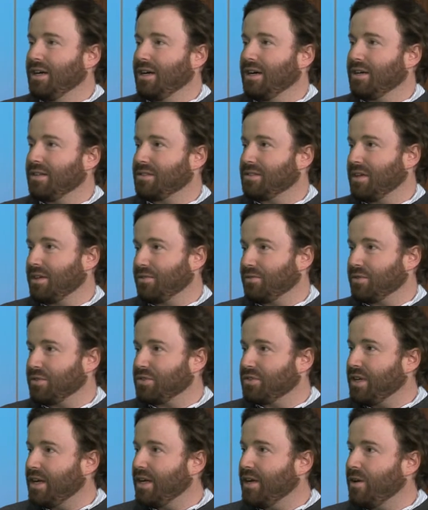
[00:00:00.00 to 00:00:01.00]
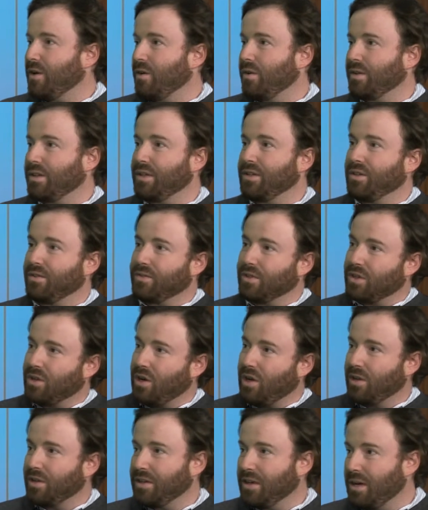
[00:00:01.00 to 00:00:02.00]
saying for sale, and then you have to
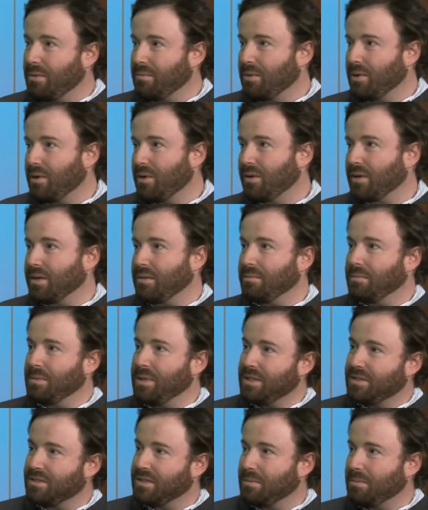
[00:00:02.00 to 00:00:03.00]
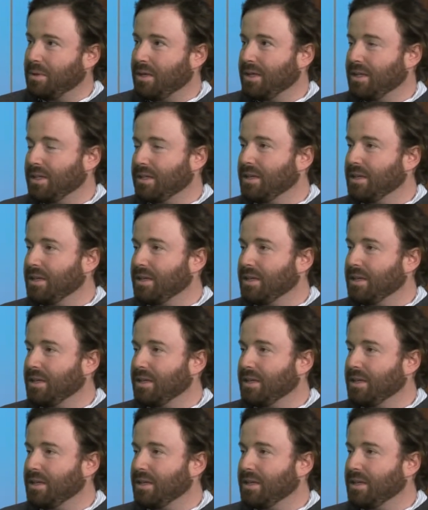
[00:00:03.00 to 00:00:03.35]
call a number and meet somebody,